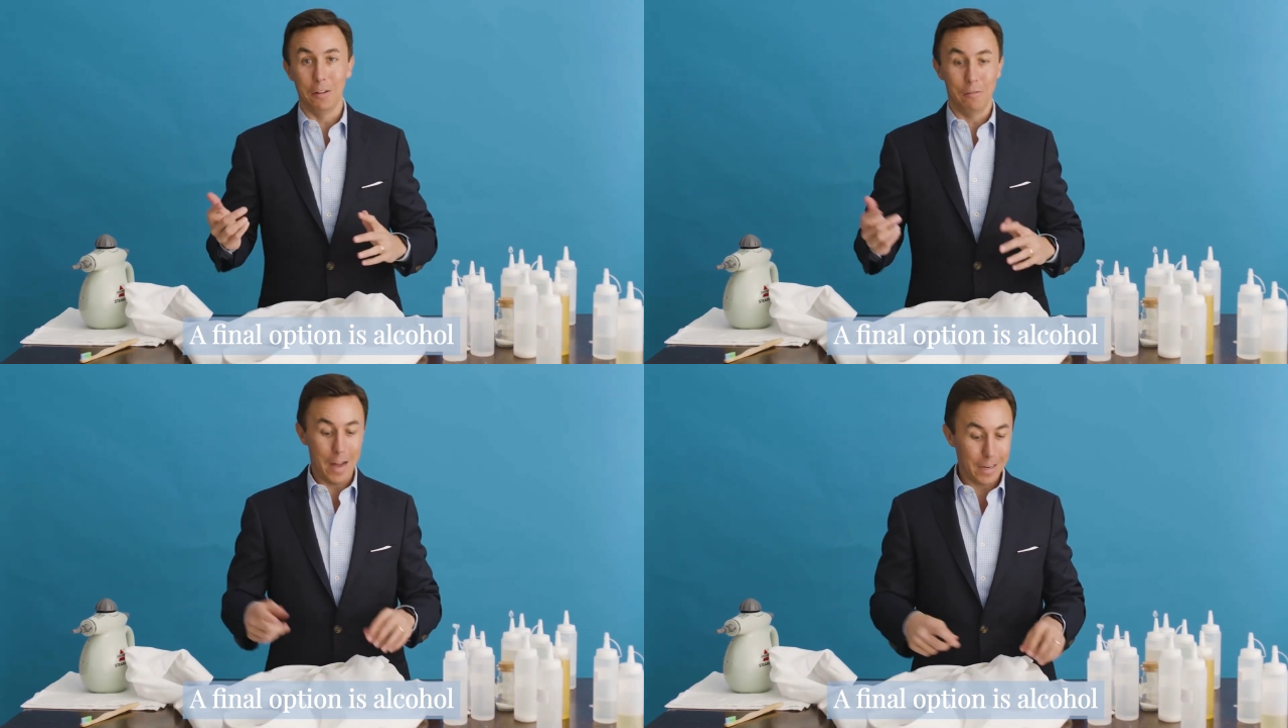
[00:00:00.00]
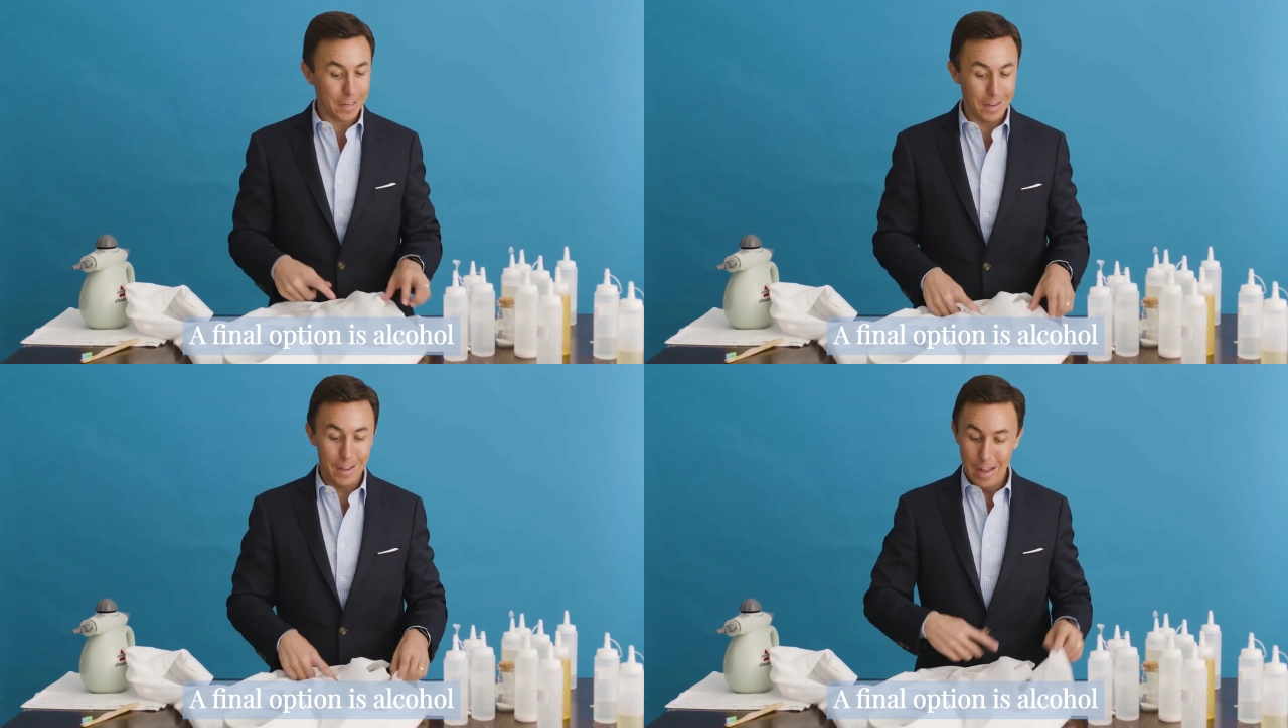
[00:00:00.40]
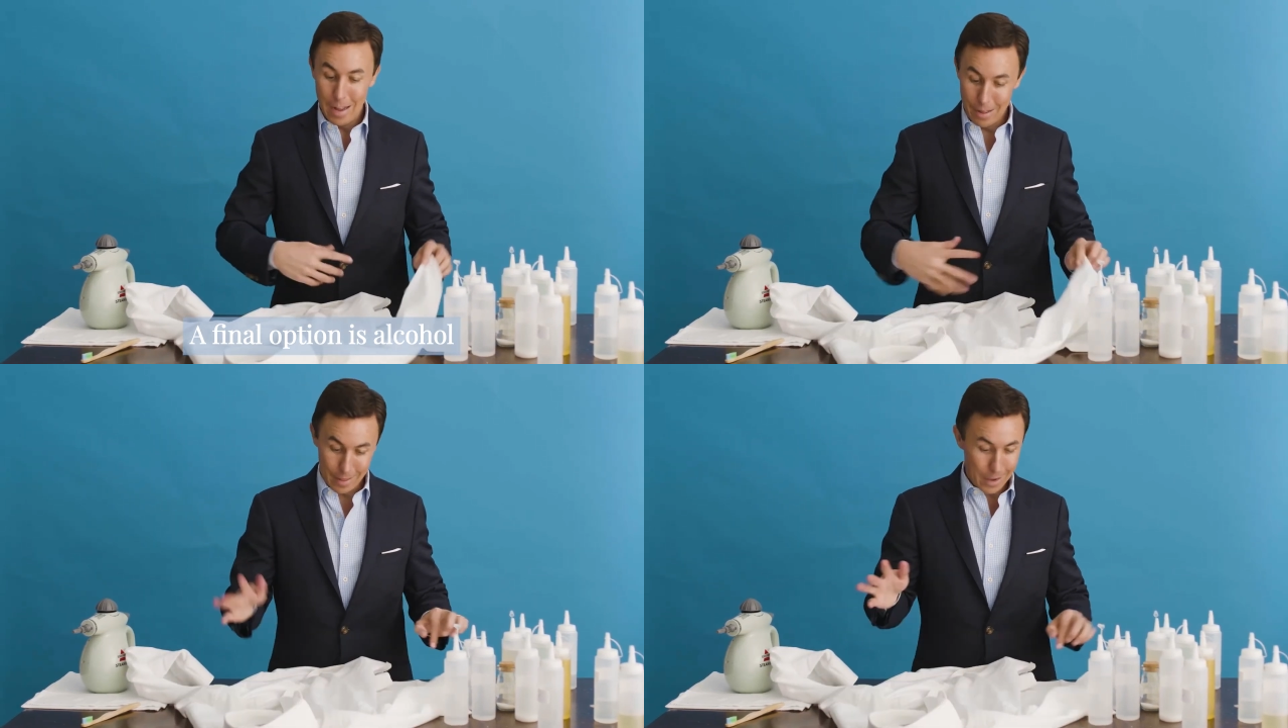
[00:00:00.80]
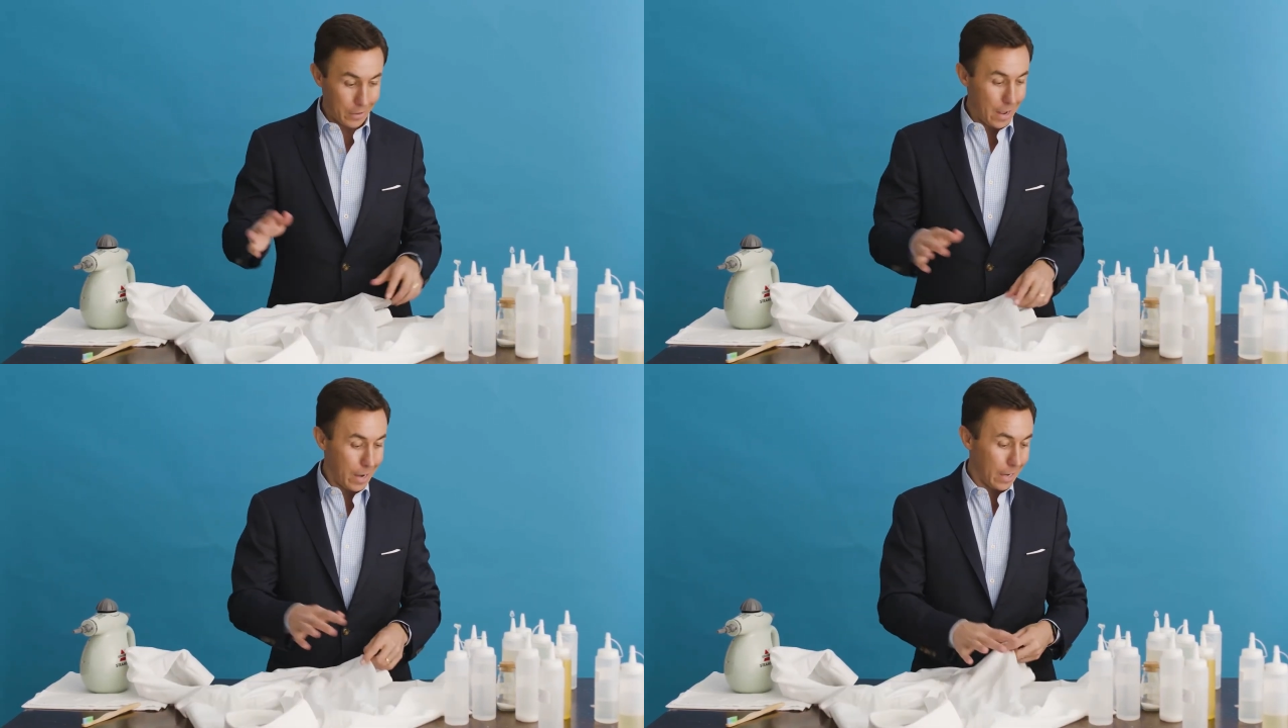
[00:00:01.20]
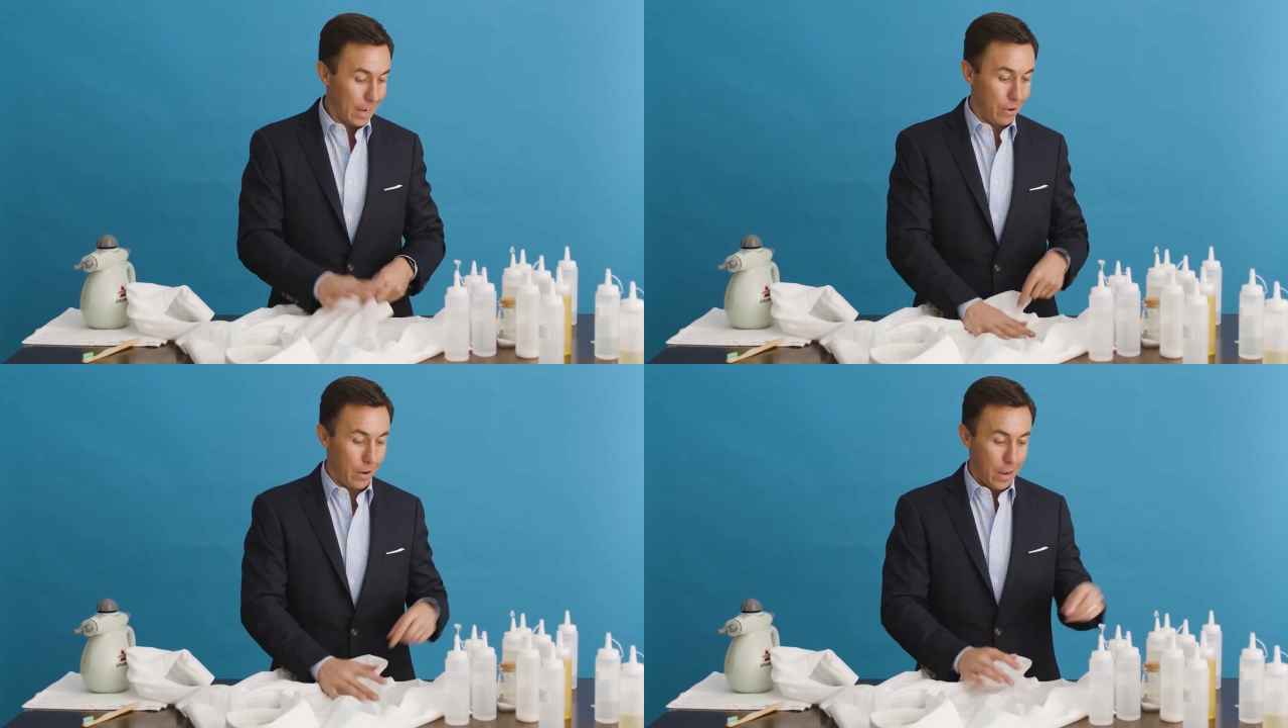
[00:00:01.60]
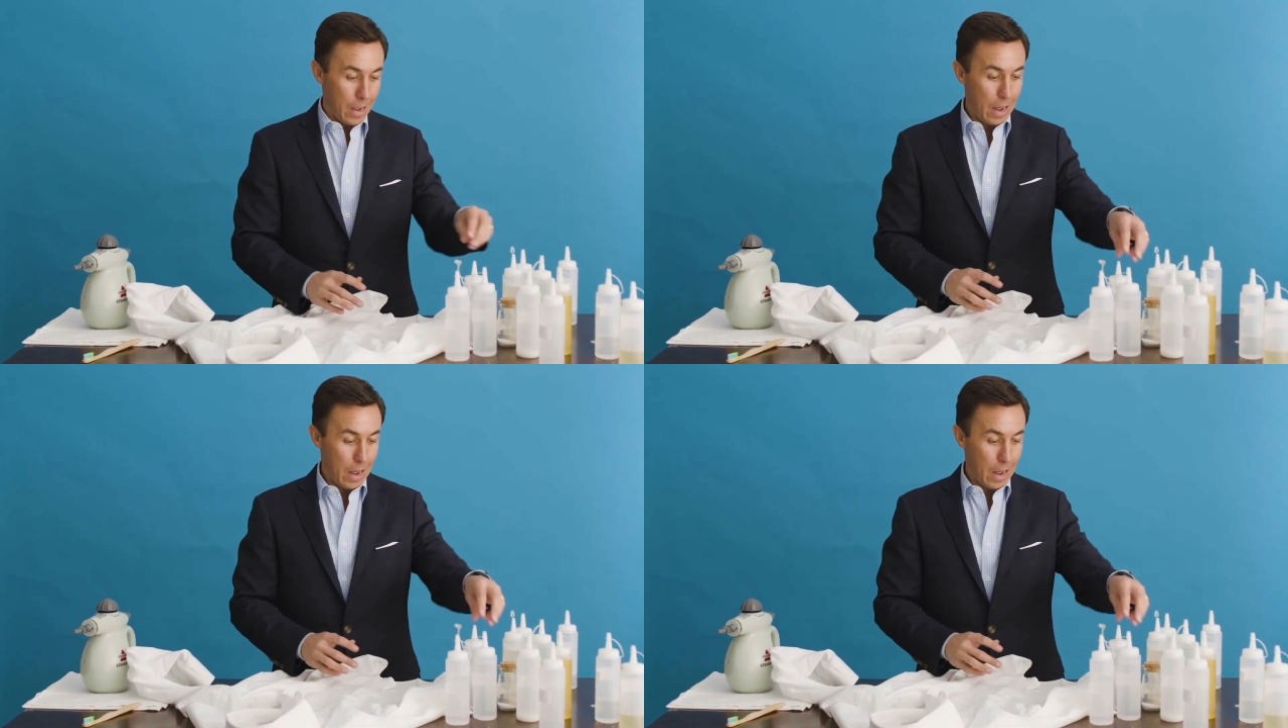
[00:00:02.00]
of vodka, that'll knock it out.